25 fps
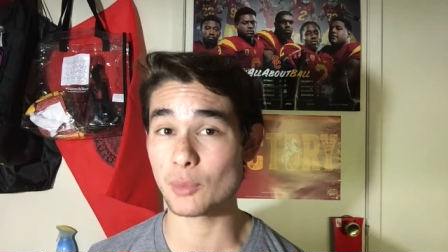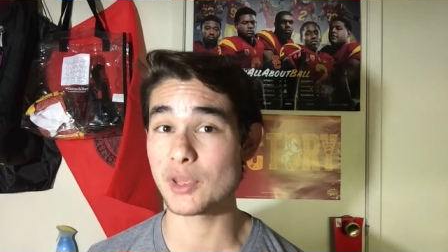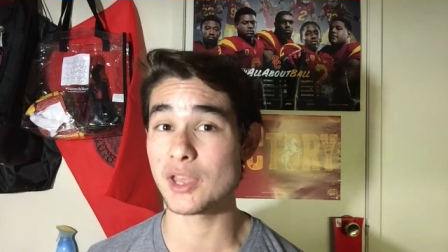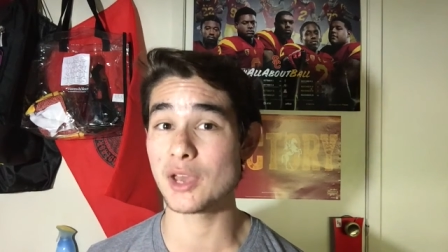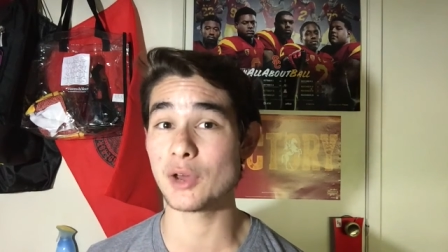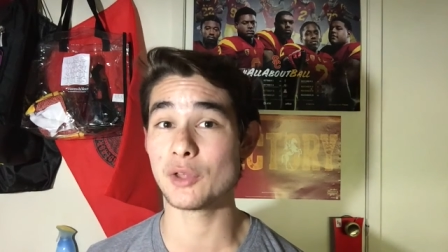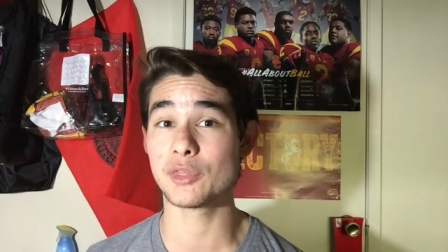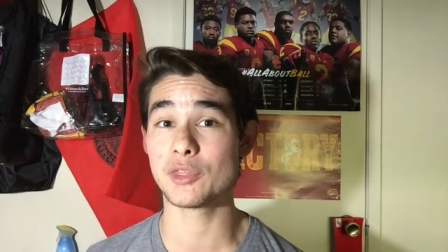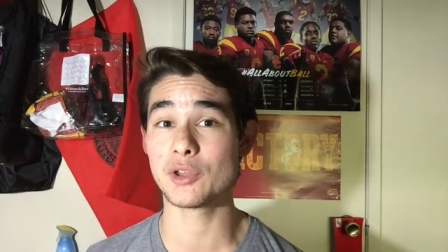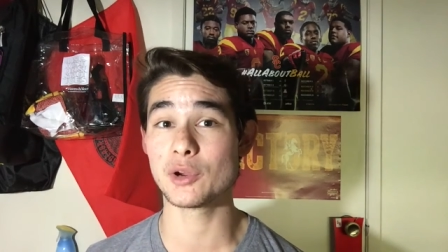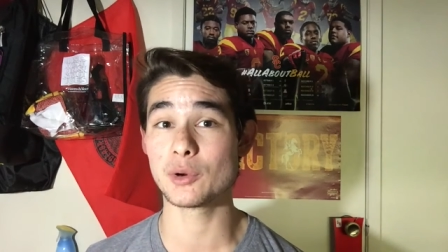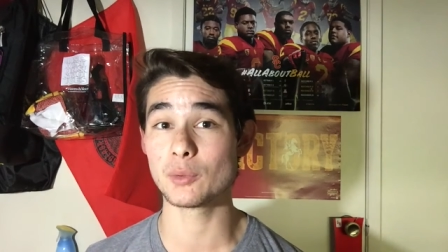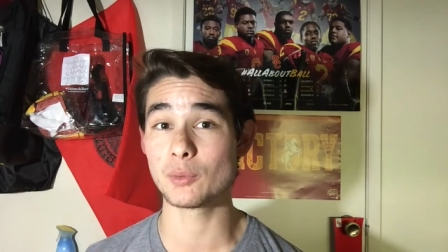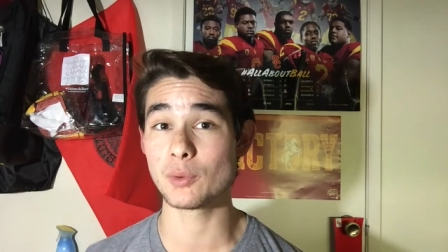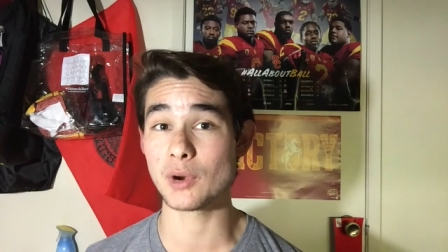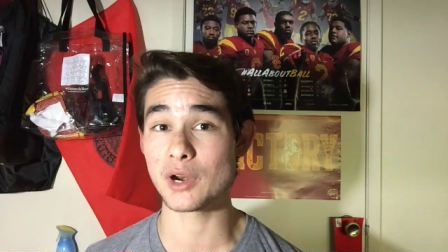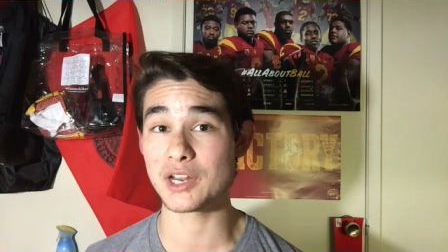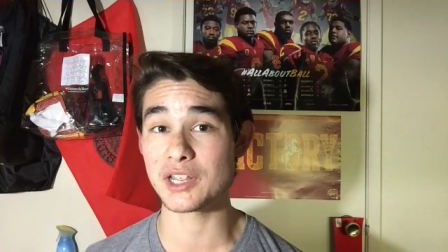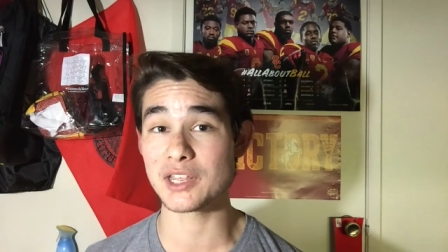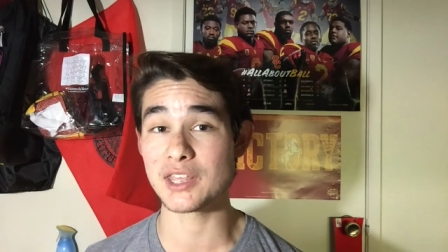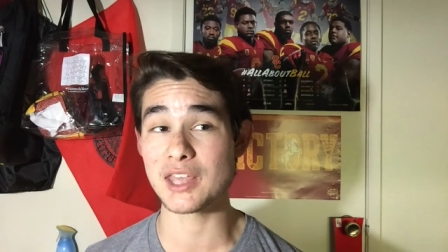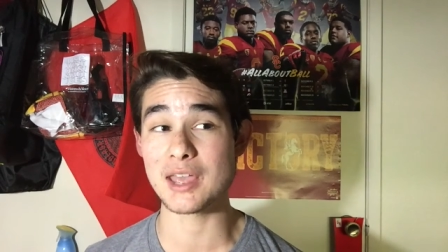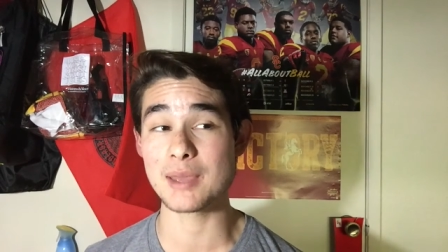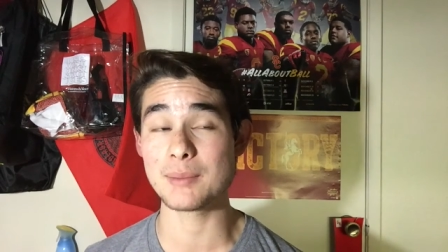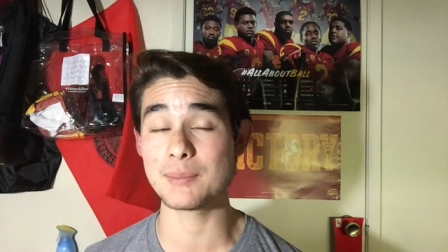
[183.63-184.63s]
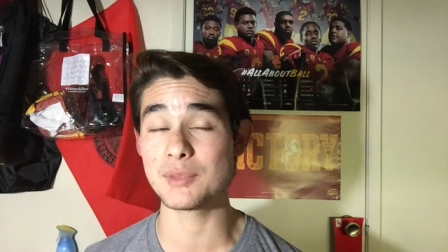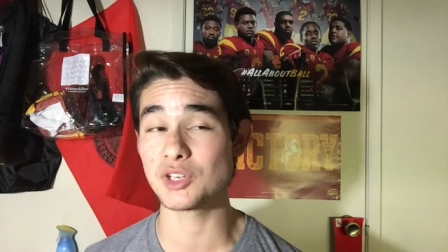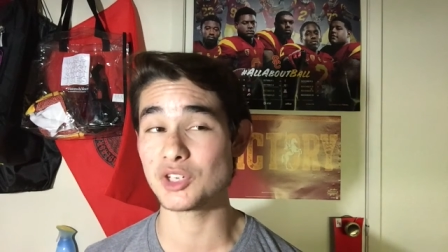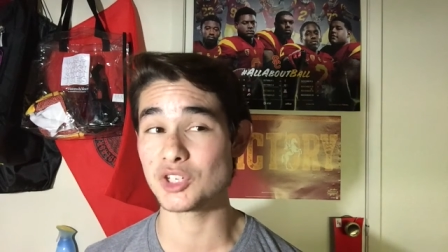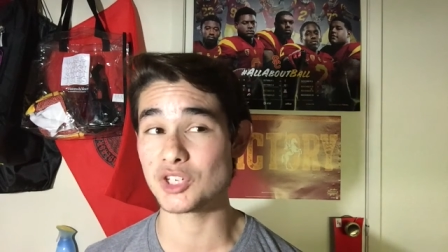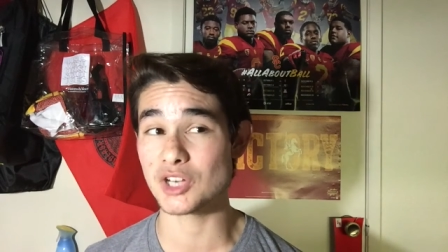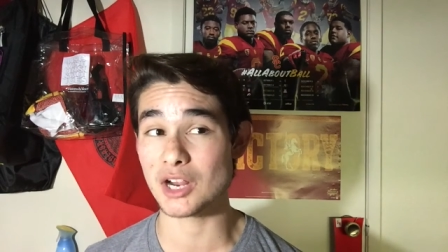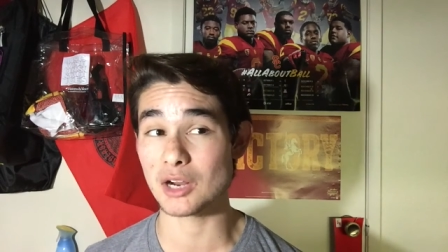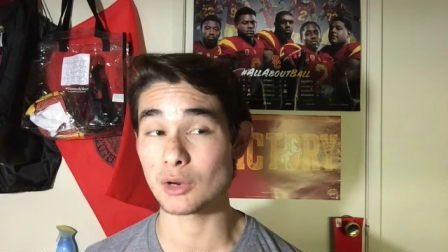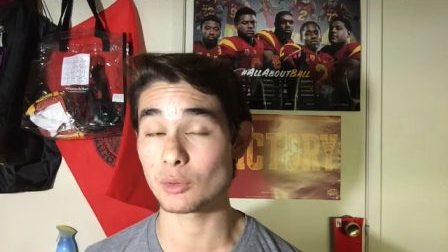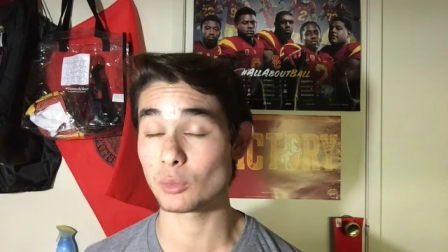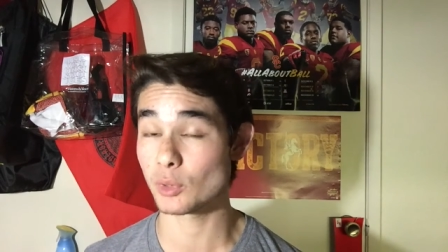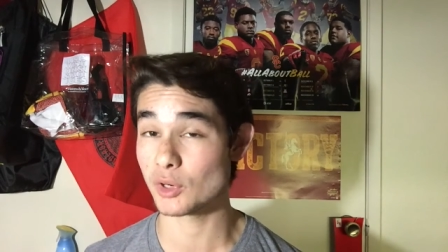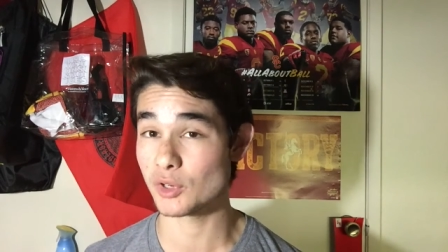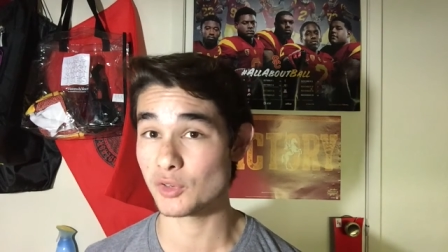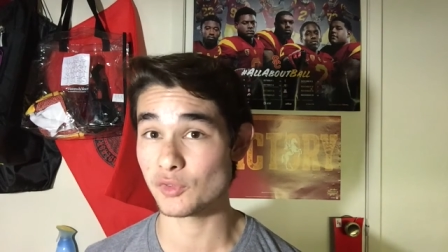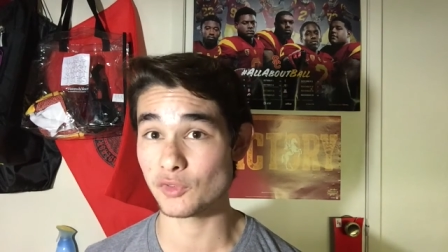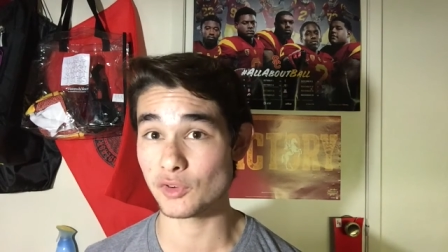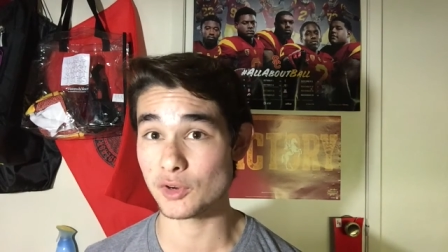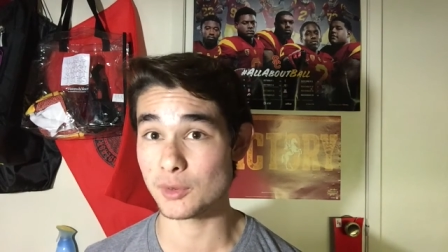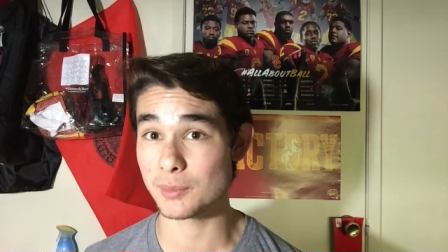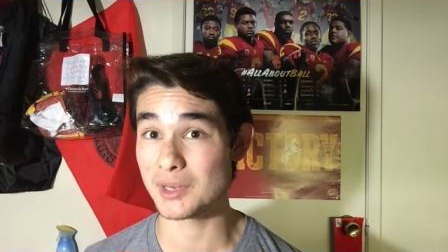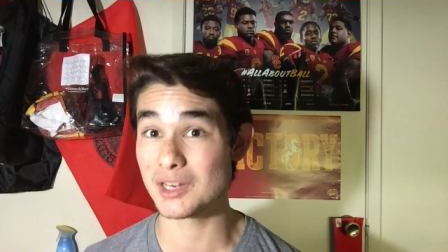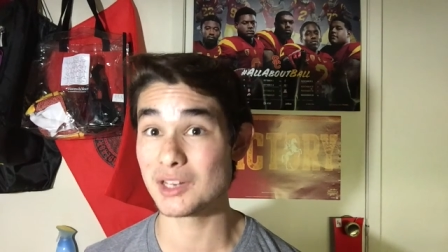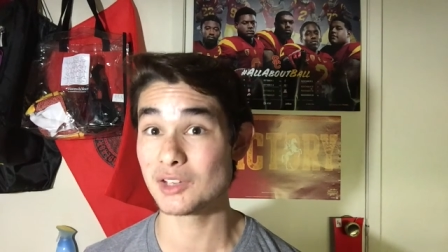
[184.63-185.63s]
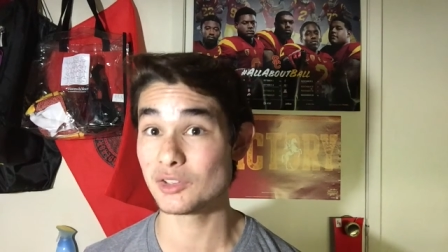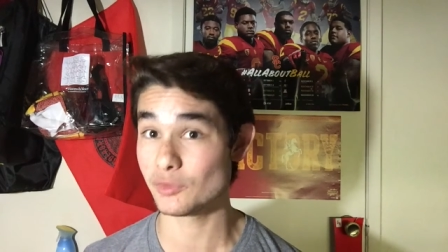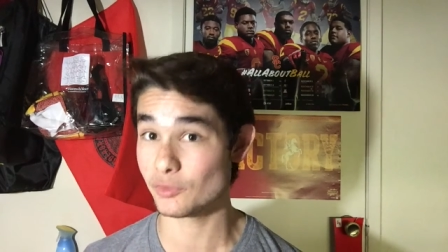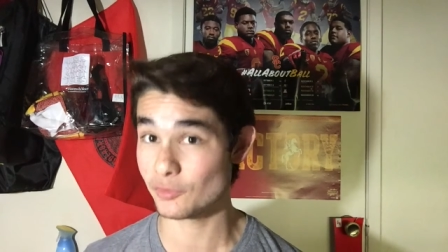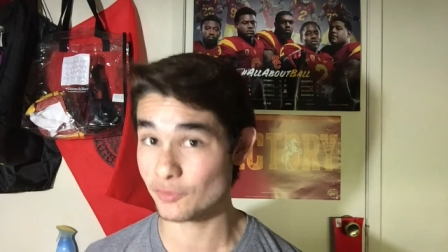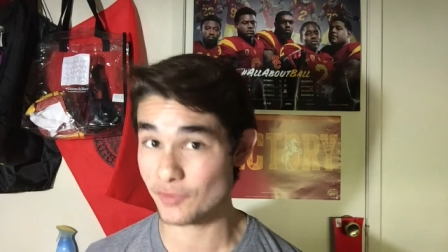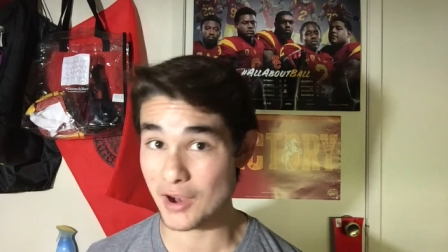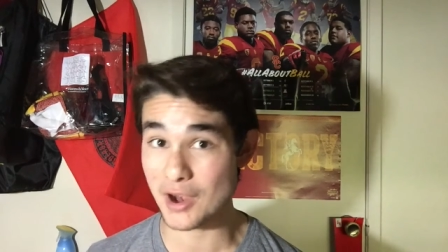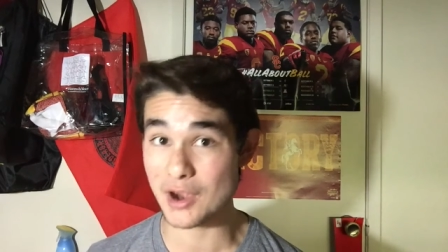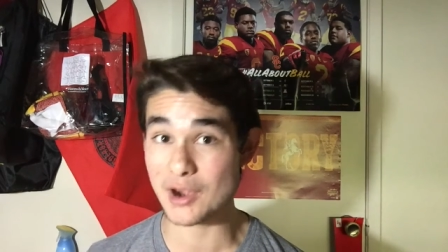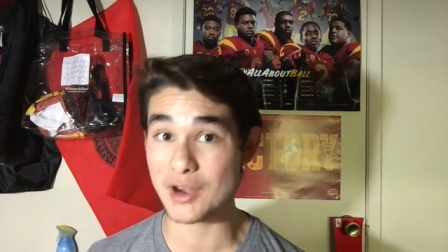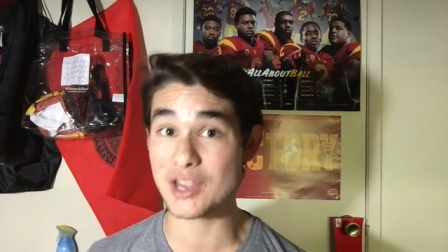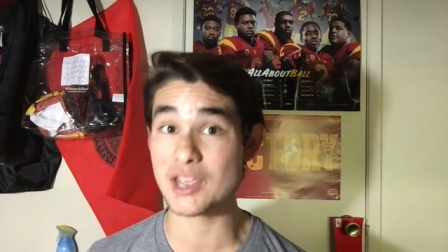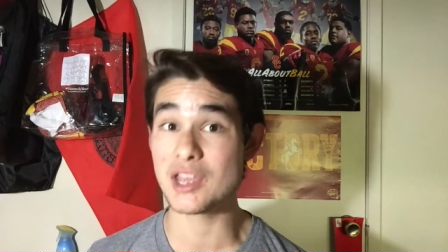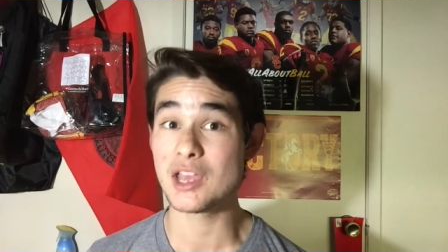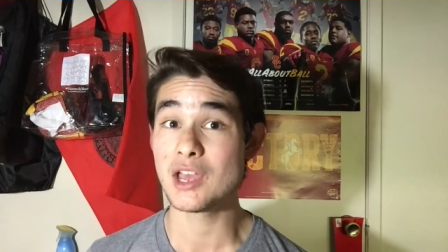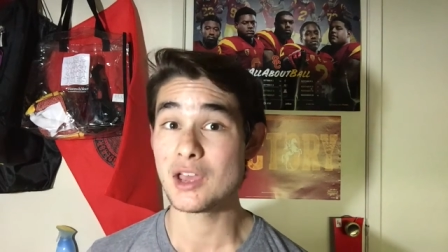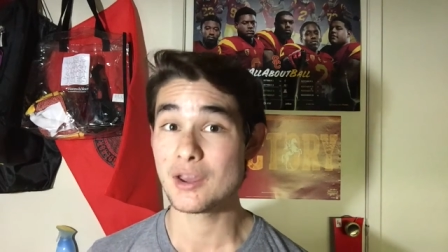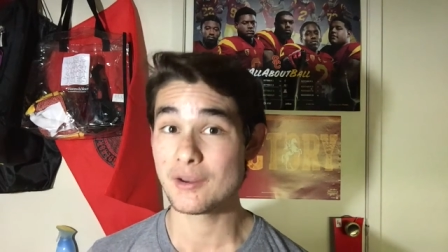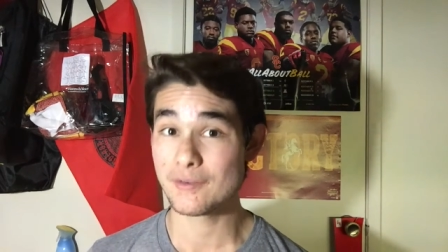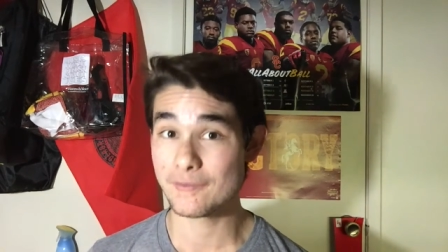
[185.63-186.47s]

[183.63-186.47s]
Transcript: We held their running game in check. Royce Freeman is a very,